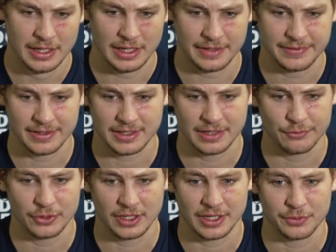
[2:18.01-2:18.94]
I think
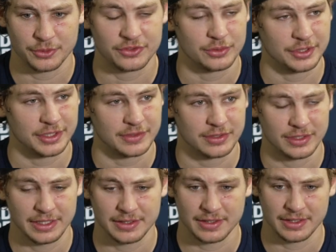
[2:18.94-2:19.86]
every line was doing it
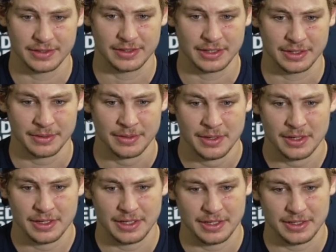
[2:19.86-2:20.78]
tonight, and, uh,
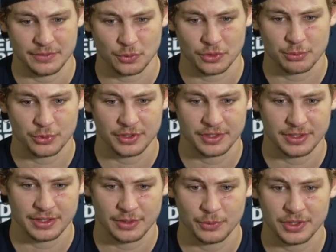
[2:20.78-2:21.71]
and we're
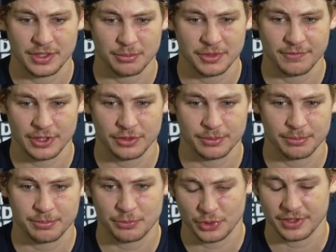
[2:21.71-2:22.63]
pretty, uh, we can be very,
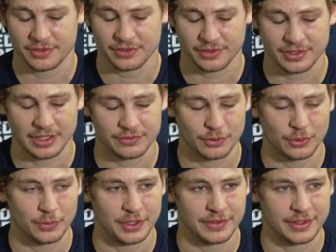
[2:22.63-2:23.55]
pretty
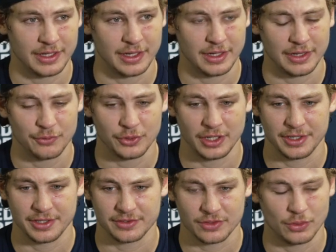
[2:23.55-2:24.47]
successful when uh, every
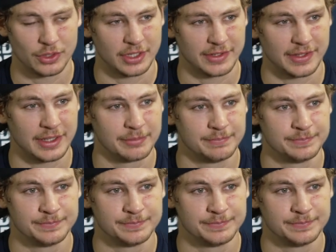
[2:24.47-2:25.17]
line is going like that.